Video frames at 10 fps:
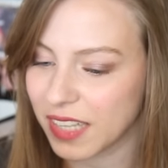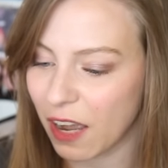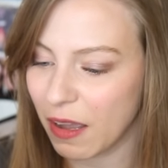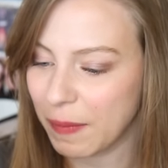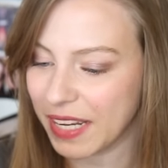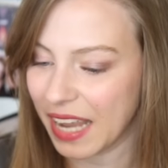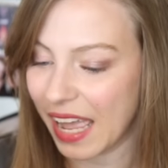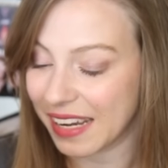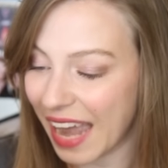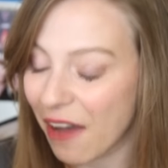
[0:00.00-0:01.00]
Now I'm a,
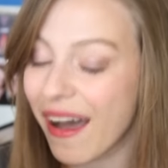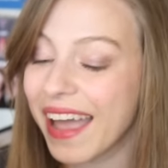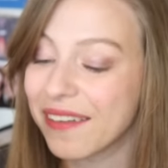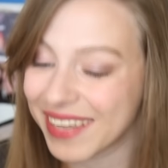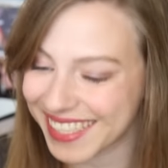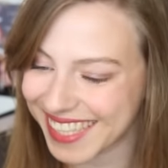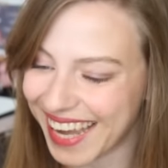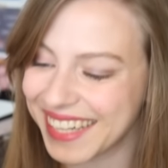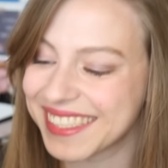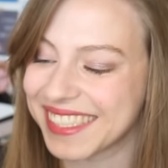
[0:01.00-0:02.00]
now I am
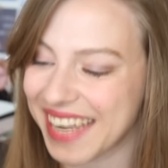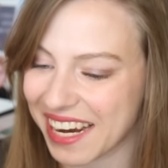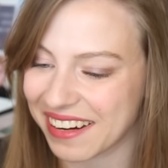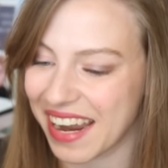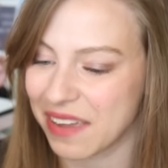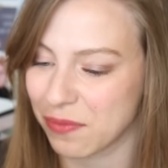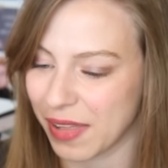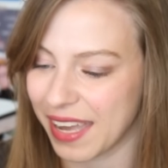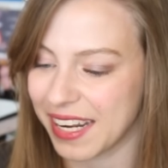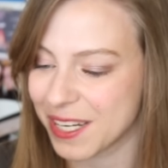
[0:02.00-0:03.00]
excited to decorate and
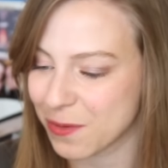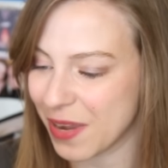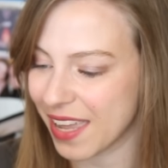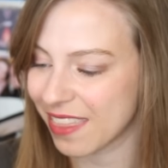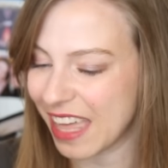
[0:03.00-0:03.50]
plan each week.